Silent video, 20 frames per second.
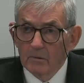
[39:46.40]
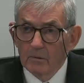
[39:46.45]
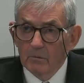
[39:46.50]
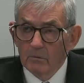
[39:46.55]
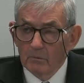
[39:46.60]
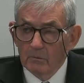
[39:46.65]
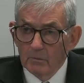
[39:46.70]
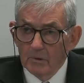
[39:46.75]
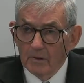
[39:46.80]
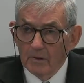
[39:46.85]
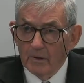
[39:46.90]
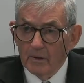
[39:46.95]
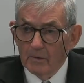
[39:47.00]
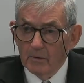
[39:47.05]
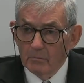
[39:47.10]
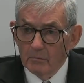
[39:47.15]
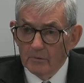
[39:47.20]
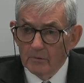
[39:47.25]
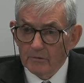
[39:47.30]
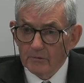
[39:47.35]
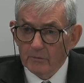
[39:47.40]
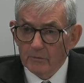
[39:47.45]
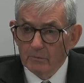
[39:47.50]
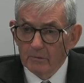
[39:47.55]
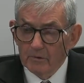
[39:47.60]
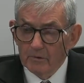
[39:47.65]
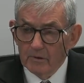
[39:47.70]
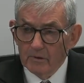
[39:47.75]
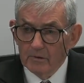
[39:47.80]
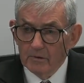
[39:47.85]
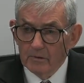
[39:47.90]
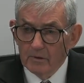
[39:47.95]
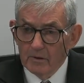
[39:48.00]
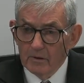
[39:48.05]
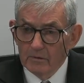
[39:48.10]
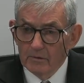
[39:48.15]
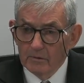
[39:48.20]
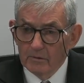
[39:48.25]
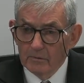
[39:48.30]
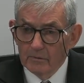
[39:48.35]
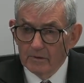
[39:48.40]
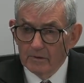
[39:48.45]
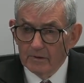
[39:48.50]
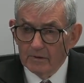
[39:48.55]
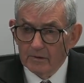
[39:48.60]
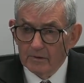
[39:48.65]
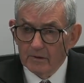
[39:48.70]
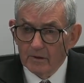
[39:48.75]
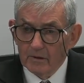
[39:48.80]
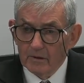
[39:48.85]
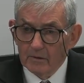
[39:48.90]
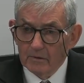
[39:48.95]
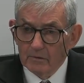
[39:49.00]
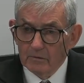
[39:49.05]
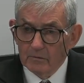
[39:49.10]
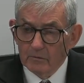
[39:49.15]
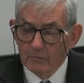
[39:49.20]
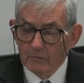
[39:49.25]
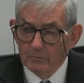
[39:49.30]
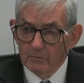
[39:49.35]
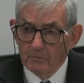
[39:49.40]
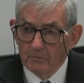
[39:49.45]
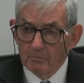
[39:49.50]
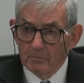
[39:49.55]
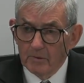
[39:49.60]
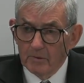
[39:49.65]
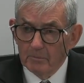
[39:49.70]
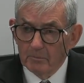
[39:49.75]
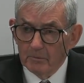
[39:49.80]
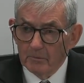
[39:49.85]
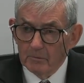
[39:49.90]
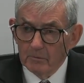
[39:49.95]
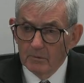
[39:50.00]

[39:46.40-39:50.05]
Well, it was quite a unique group of people